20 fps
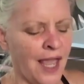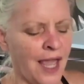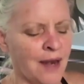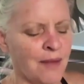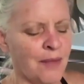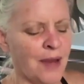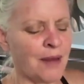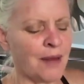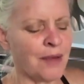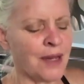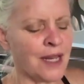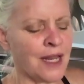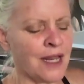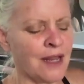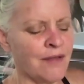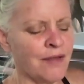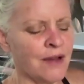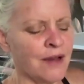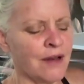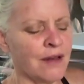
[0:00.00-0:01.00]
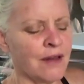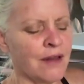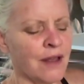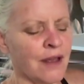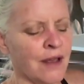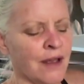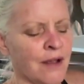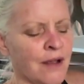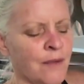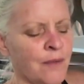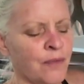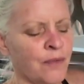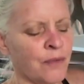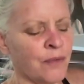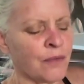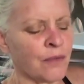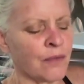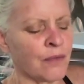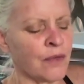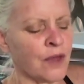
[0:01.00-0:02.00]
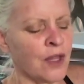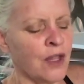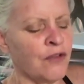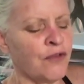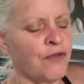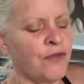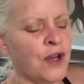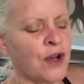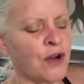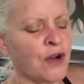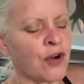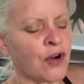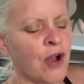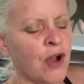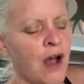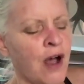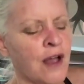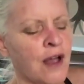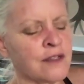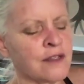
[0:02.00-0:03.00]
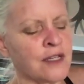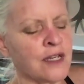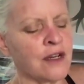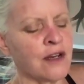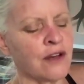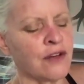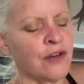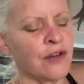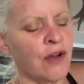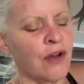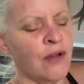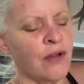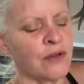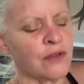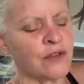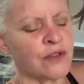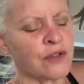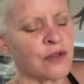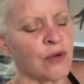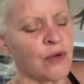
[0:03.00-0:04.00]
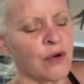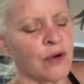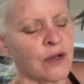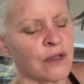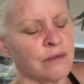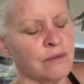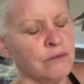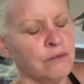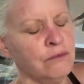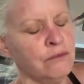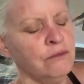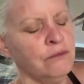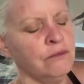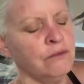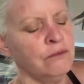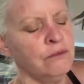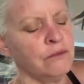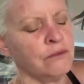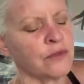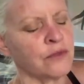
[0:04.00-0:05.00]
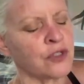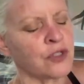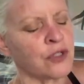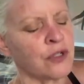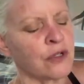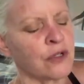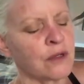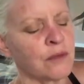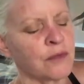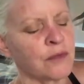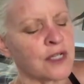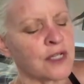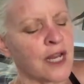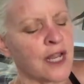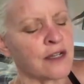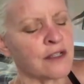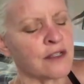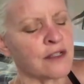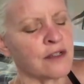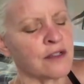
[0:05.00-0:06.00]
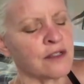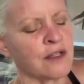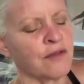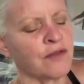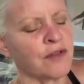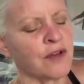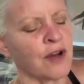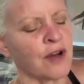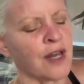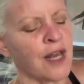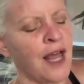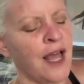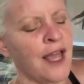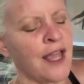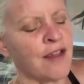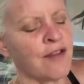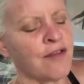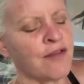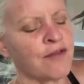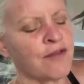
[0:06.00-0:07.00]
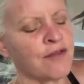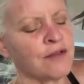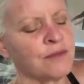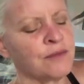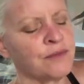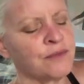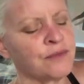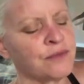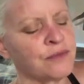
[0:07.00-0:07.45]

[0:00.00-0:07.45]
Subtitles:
And maybe even the fear-causing adults or circumstances of your life,